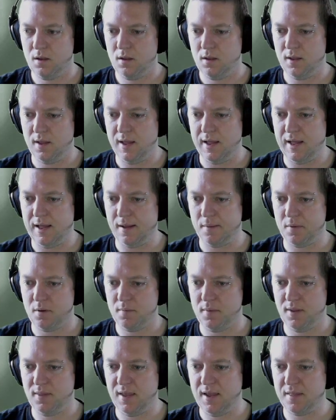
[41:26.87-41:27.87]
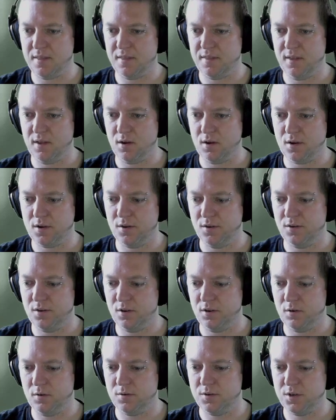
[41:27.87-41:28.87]
I mean, the other thing I could
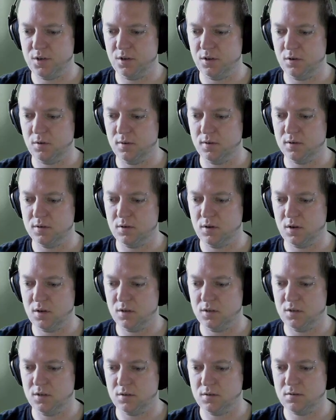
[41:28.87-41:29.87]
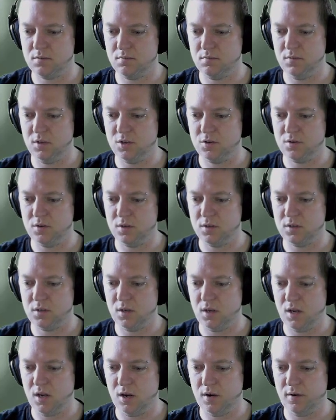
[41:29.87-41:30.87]
do too is I could just literally
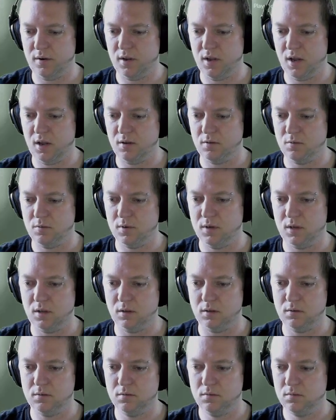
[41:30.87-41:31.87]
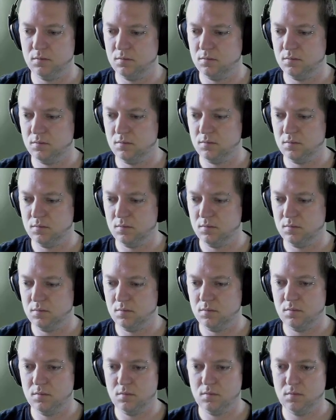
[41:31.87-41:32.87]
sit here and go, well,
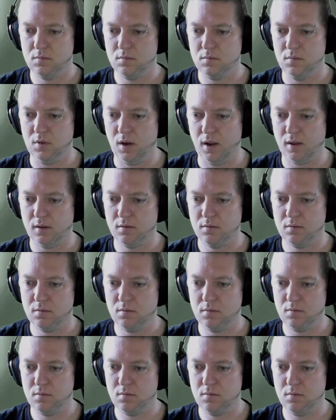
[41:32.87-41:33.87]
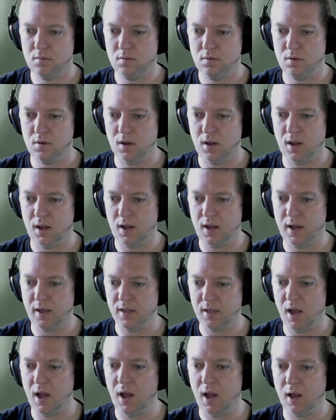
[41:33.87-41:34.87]
you know,
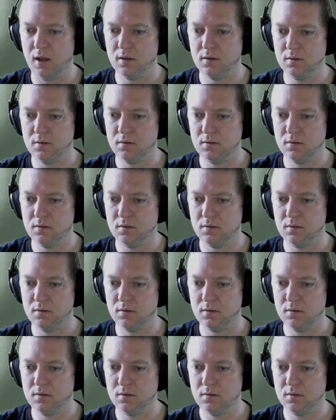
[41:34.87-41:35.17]
ahaya.